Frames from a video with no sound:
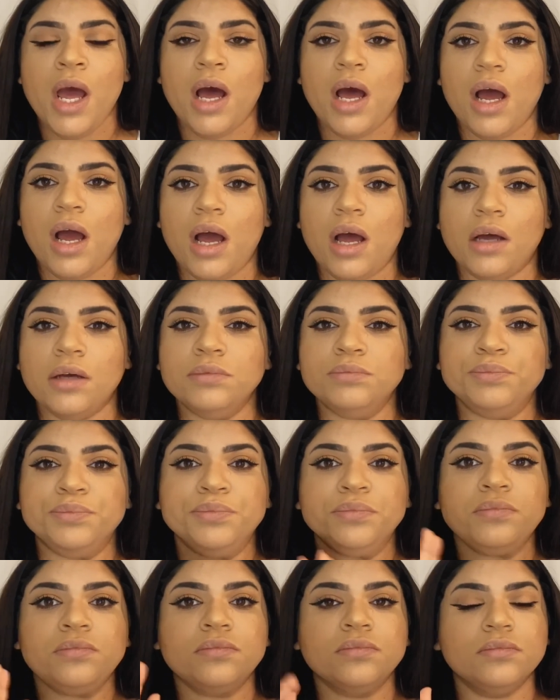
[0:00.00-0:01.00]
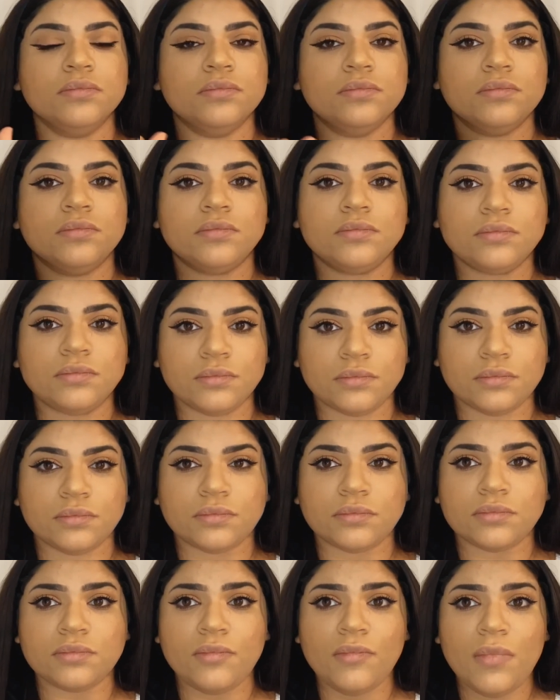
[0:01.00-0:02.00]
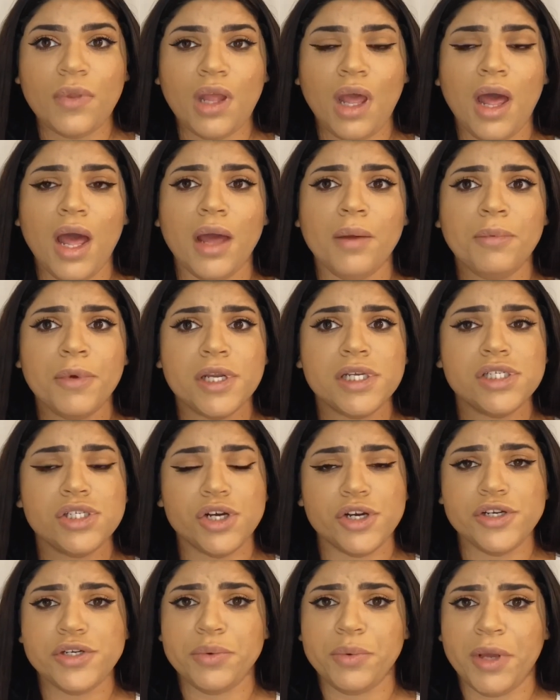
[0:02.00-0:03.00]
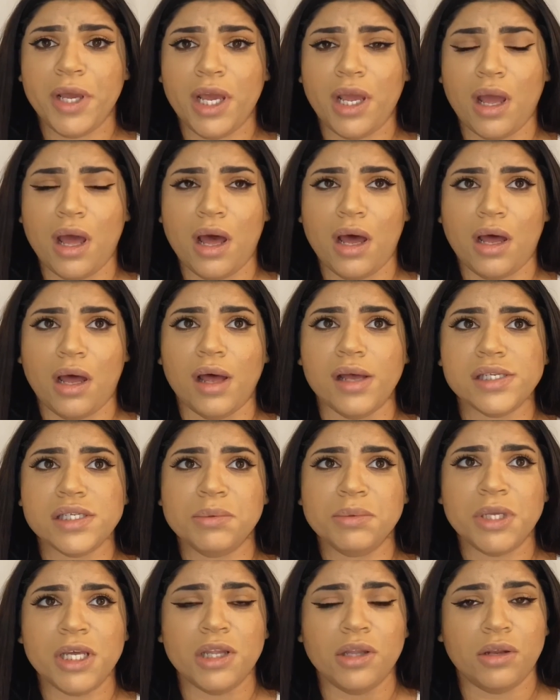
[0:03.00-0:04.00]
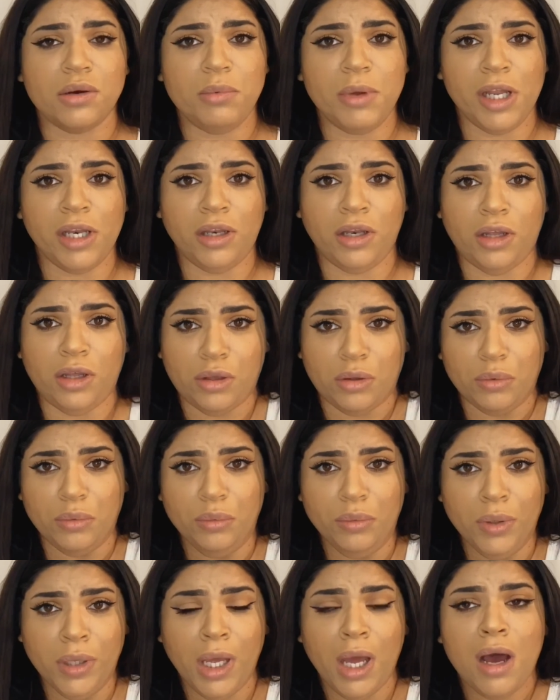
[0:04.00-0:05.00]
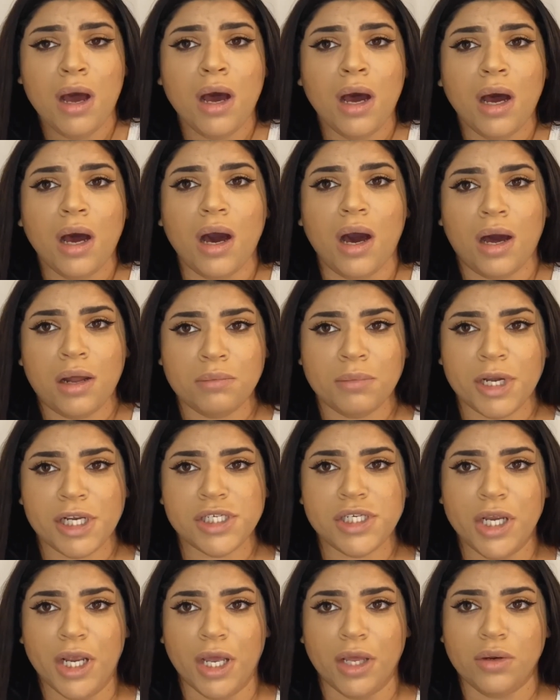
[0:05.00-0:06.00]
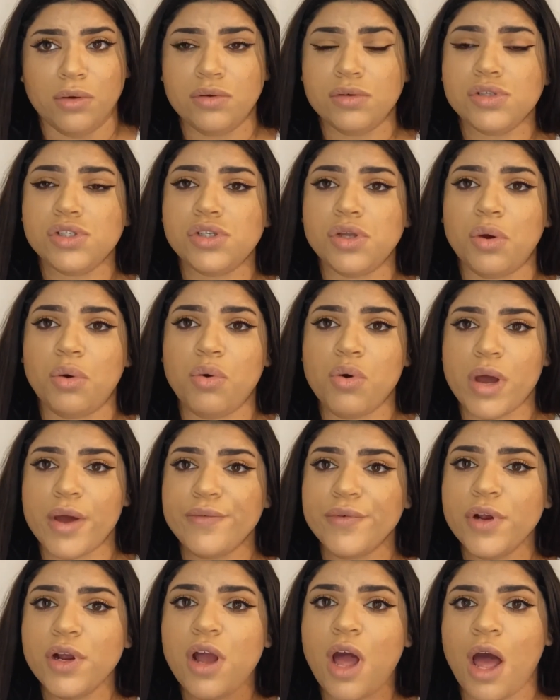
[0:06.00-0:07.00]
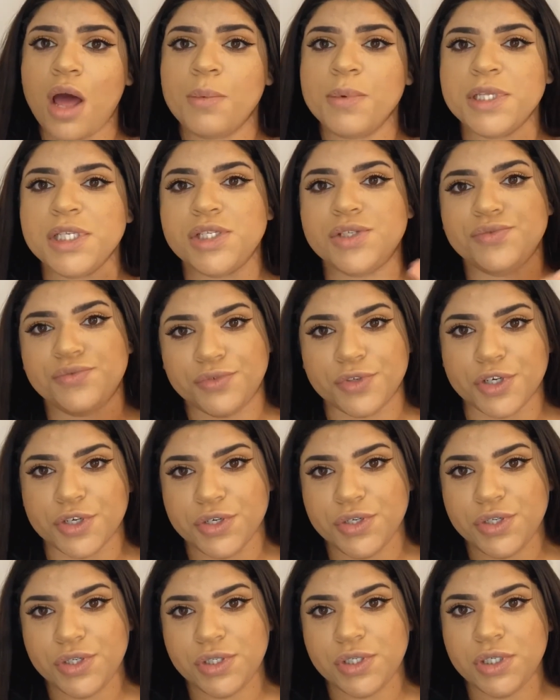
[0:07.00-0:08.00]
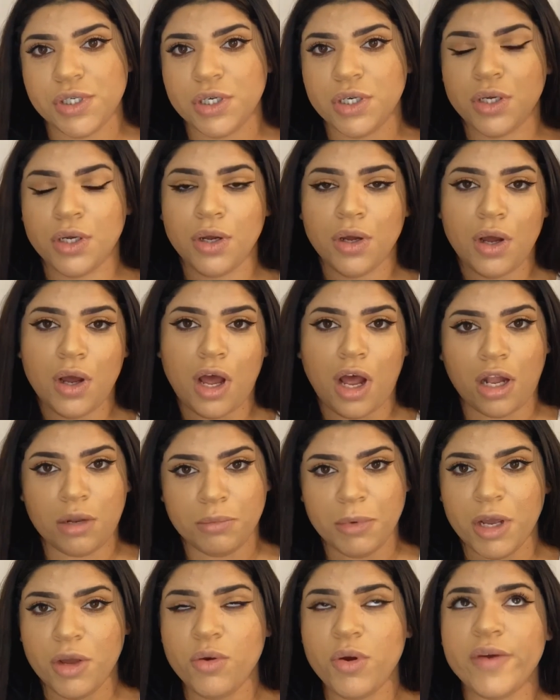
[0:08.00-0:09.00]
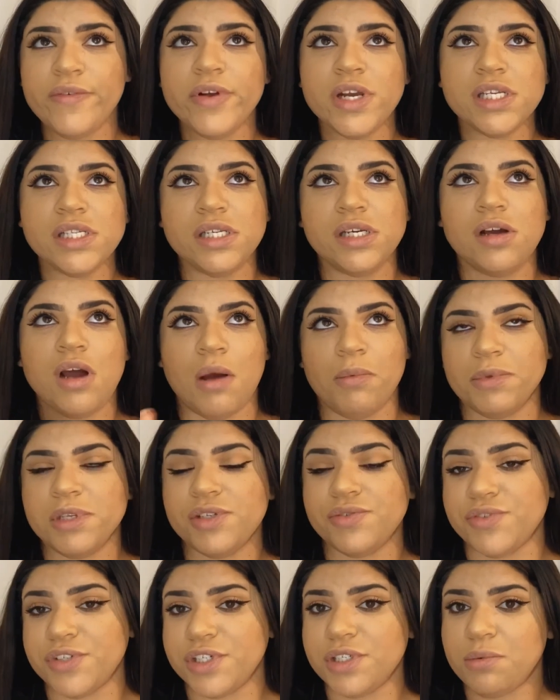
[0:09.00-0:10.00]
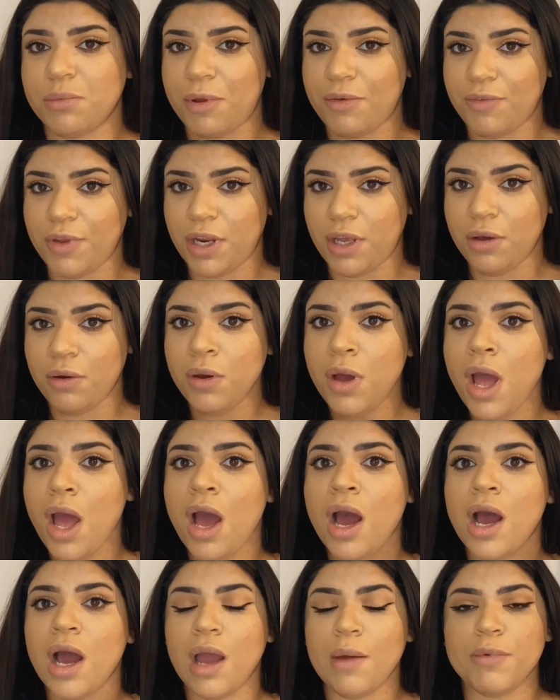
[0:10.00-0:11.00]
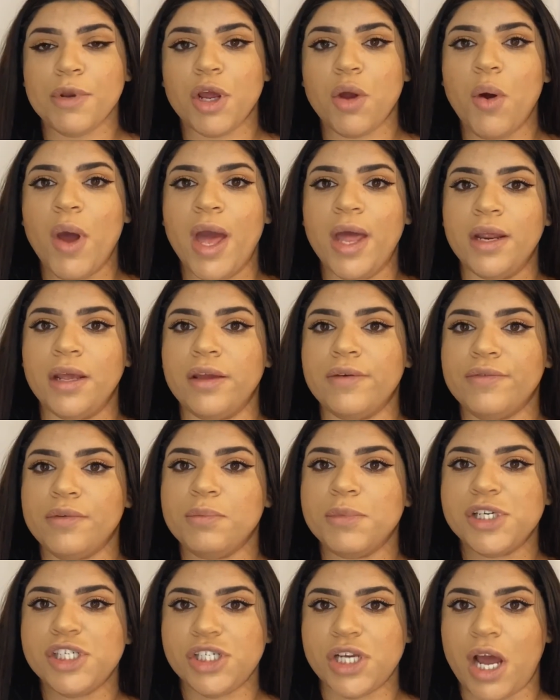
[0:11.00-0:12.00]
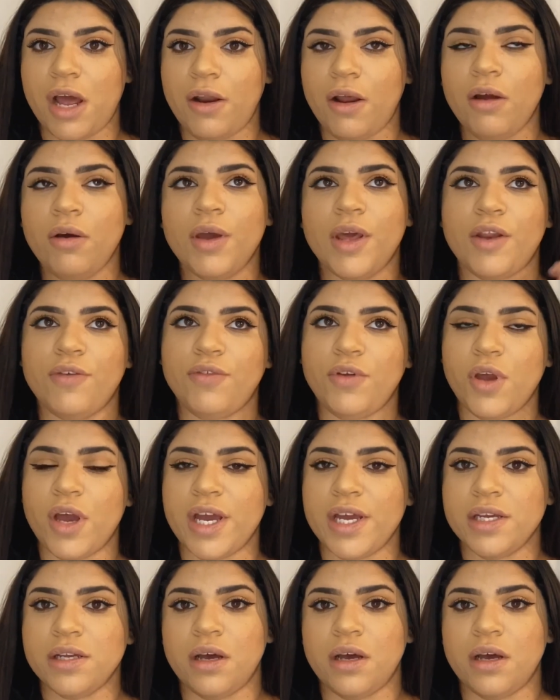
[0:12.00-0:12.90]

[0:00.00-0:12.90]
I'm gonna start doing something a little bit new on my channel. So whoever comments first on whoever I see comments first on my video, I'm gonna go ahead and give them a shout out. And if you guys